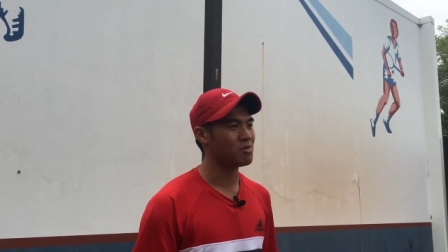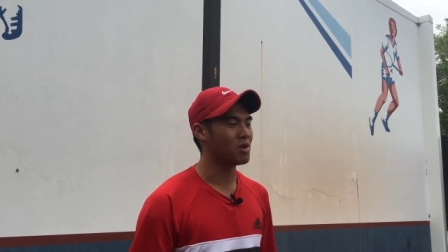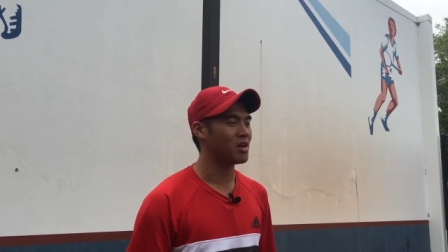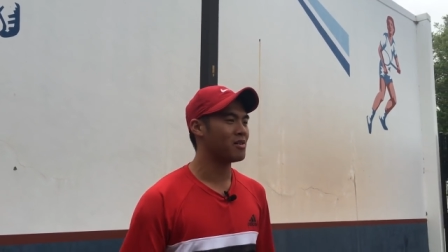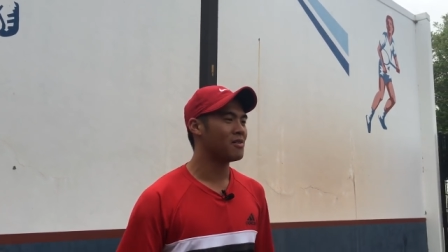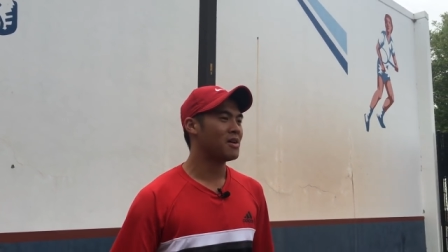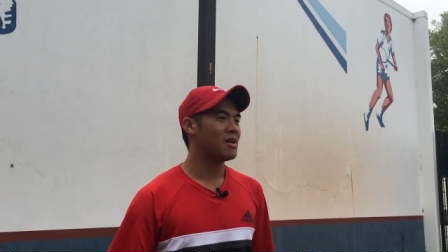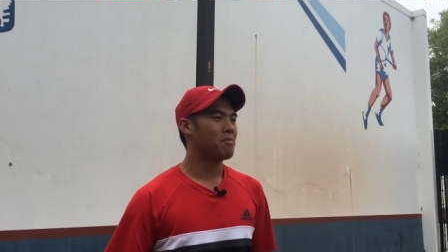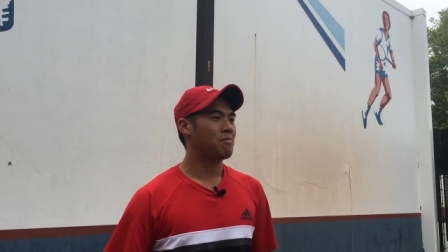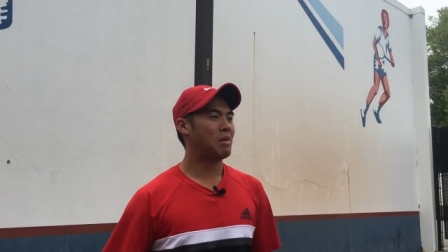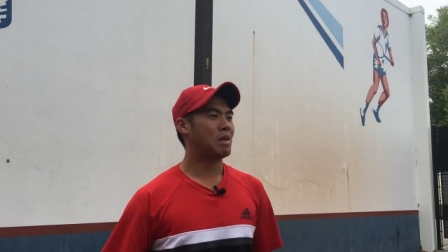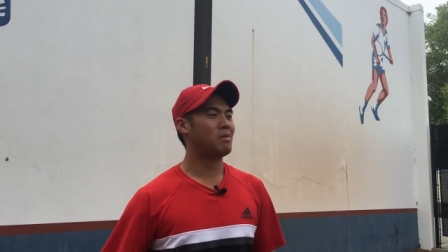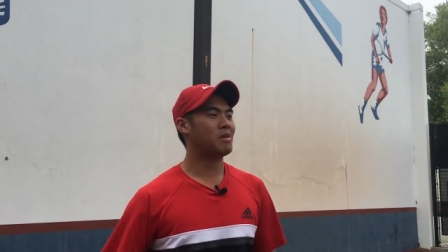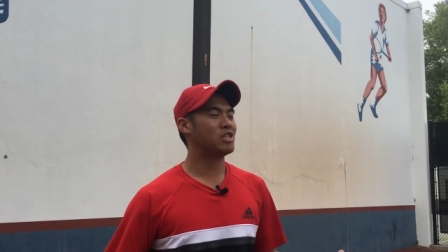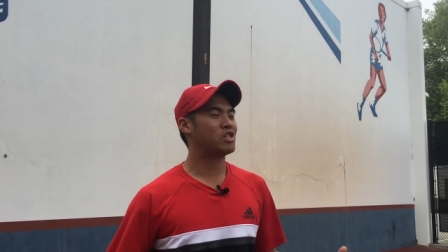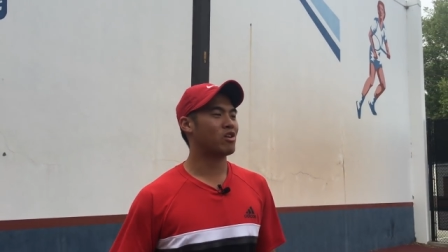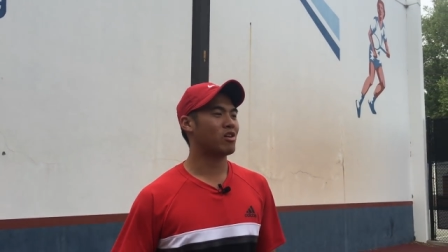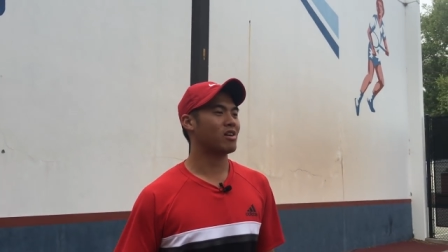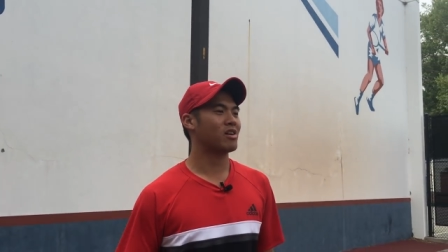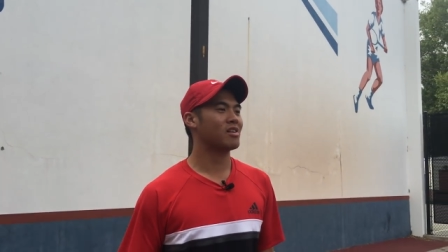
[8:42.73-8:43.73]
Well, maybe he's
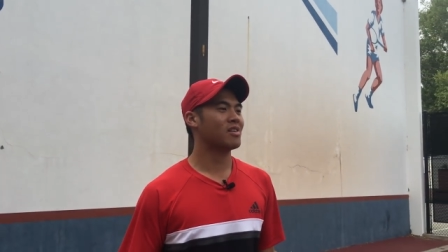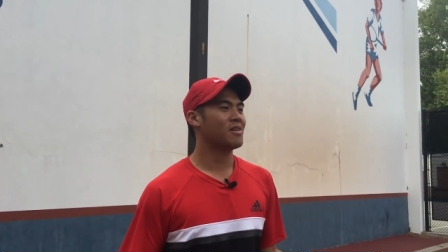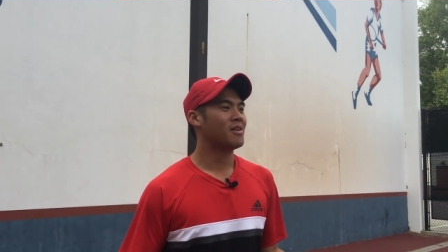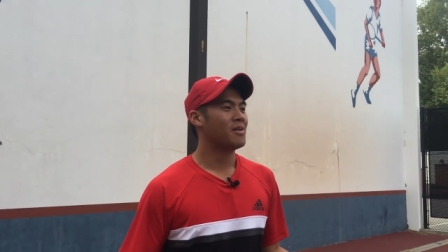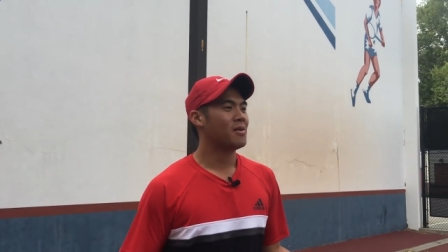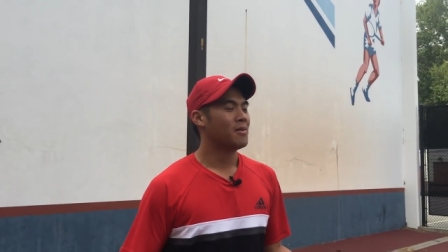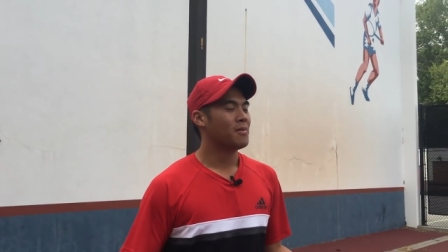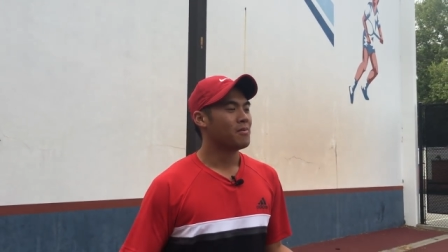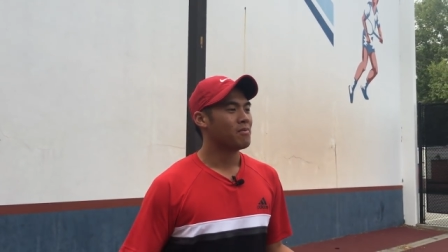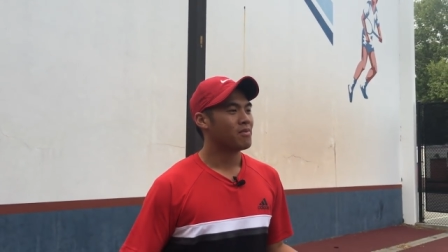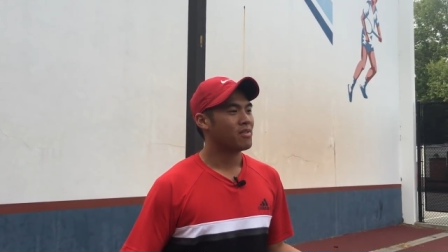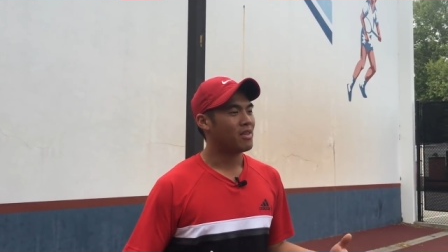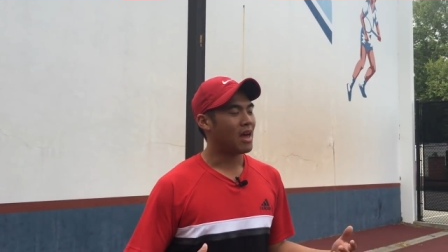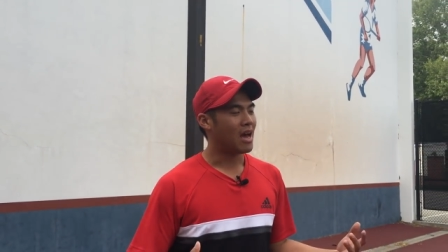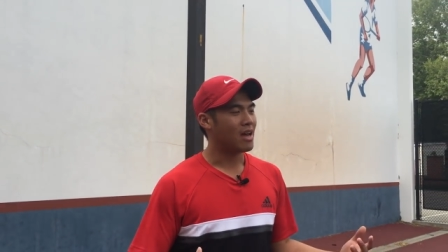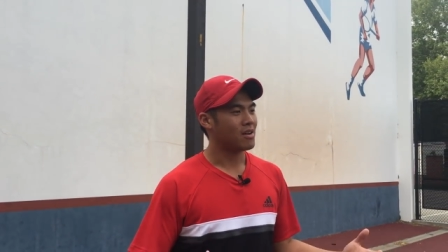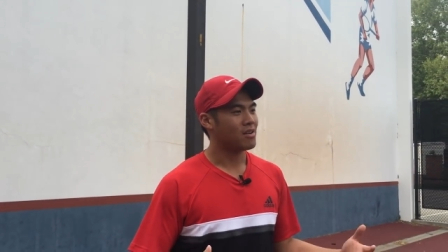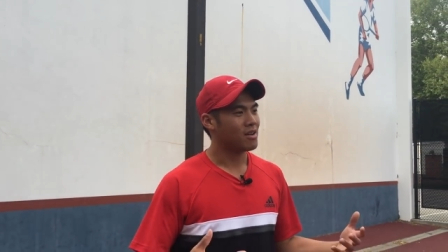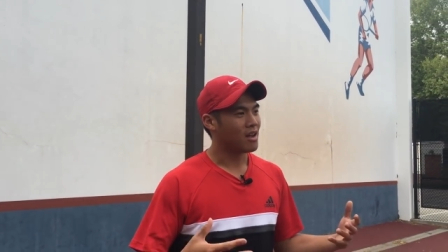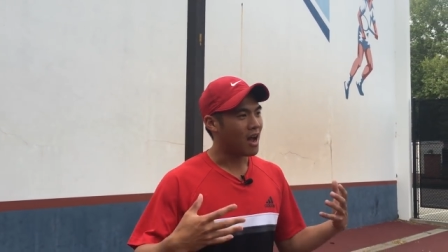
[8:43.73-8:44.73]
drawing
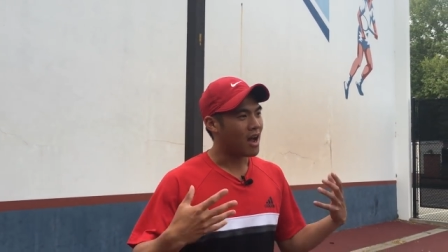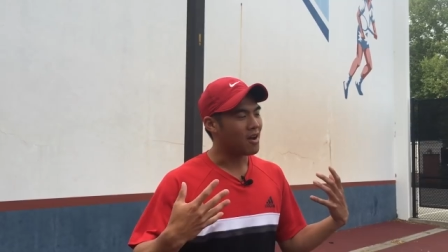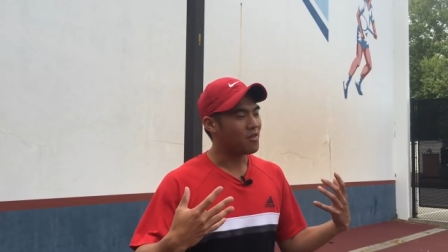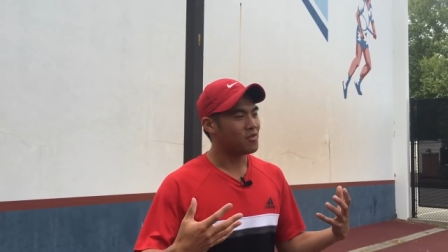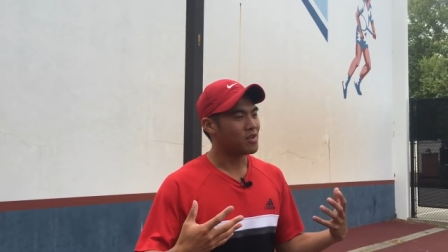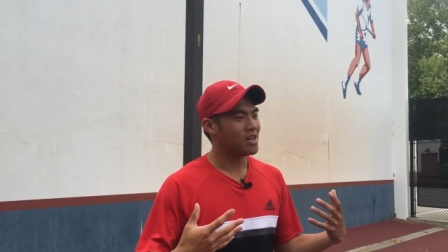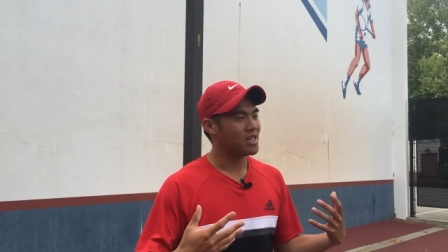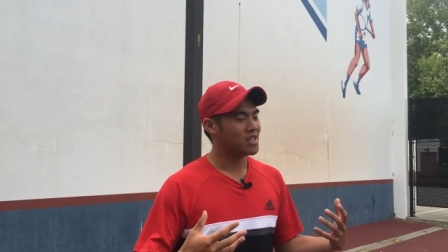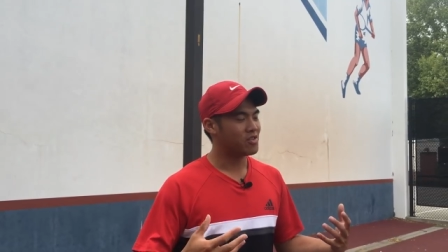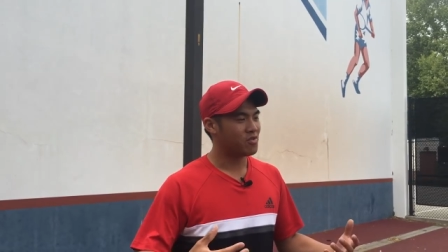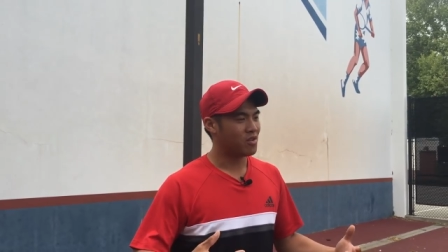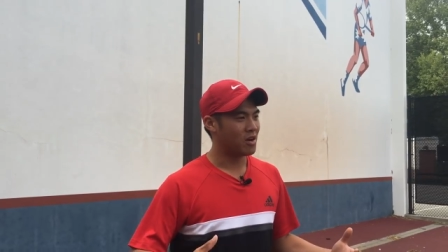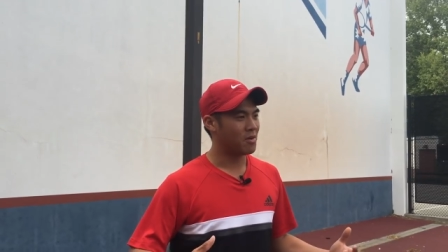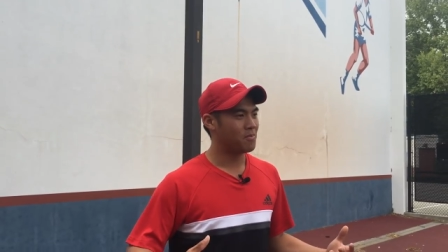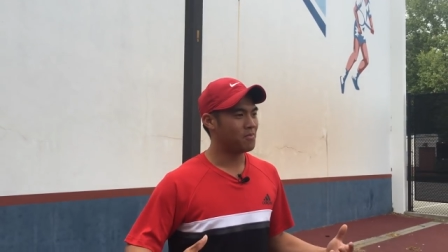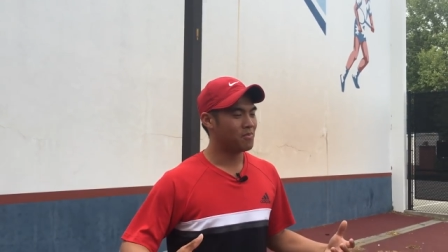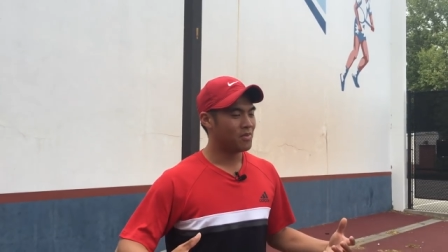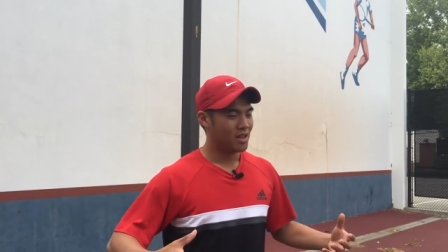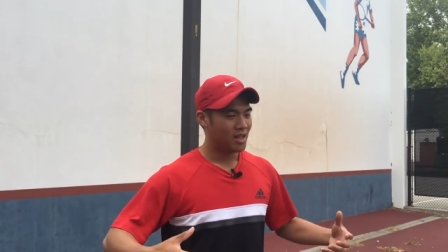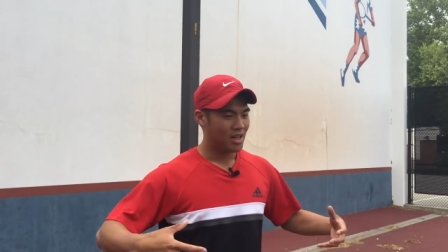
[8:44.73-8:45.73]
that confidence
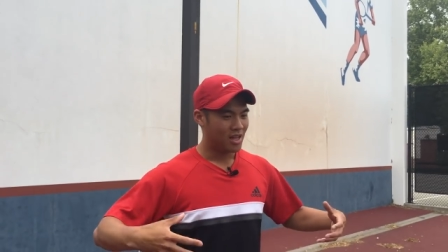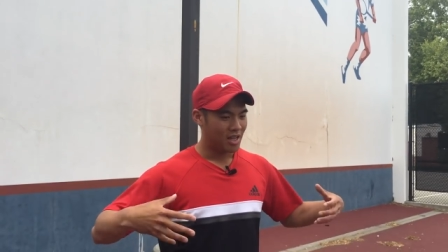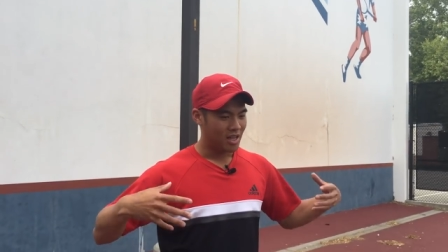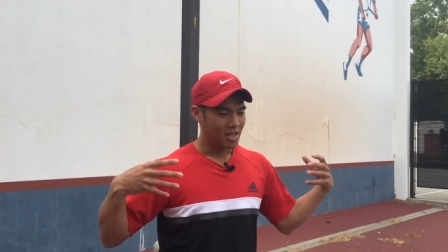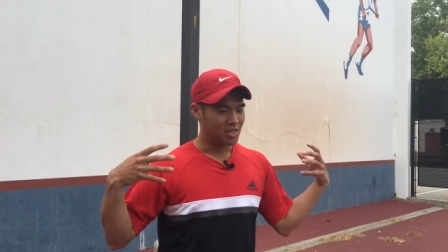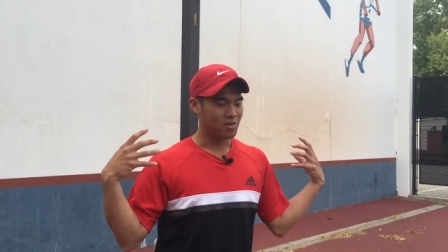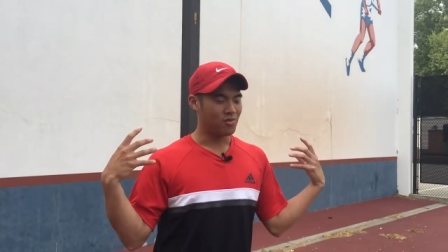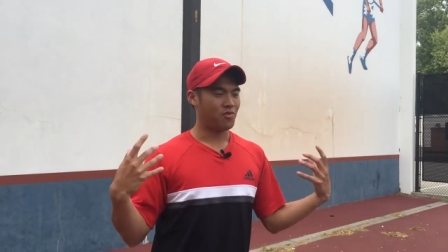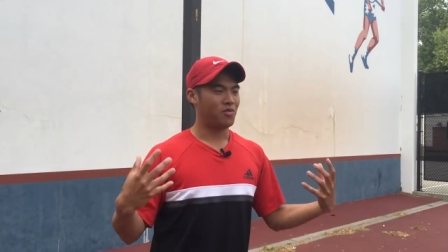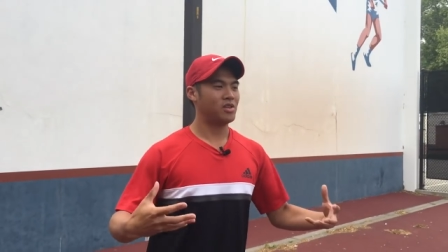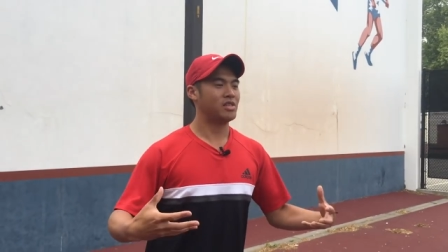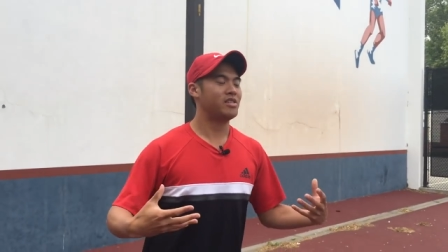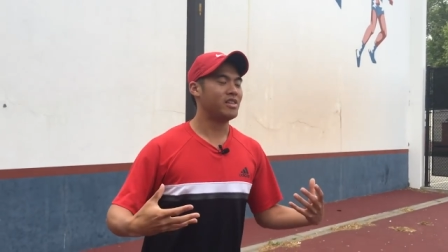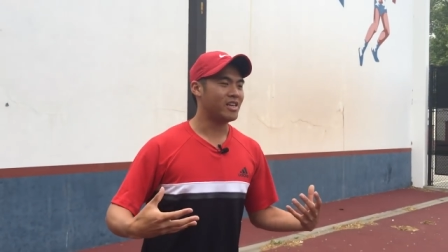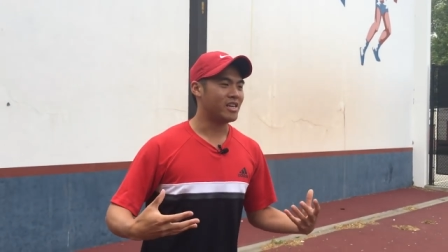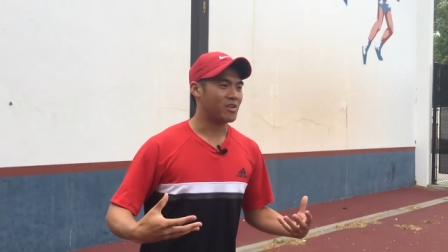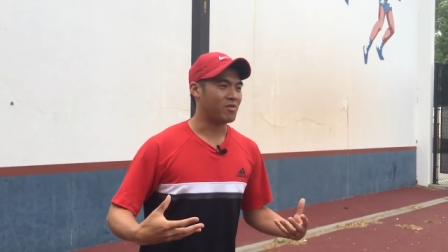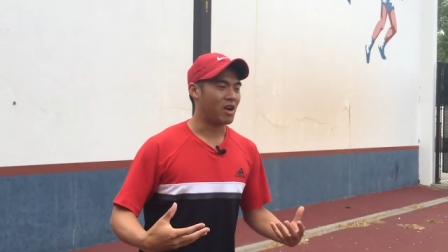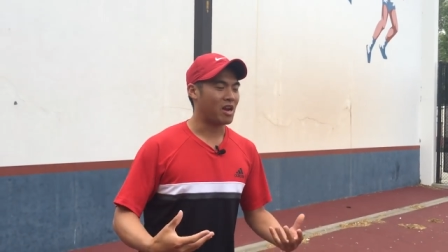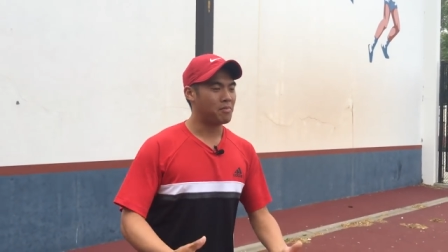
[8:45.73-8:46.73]
from his
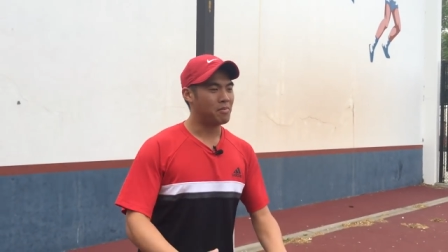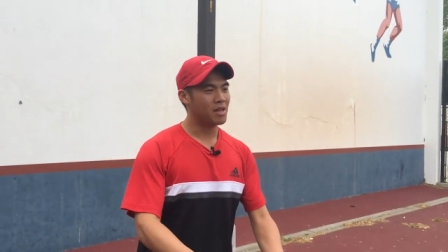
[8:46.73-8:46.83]
physique, right?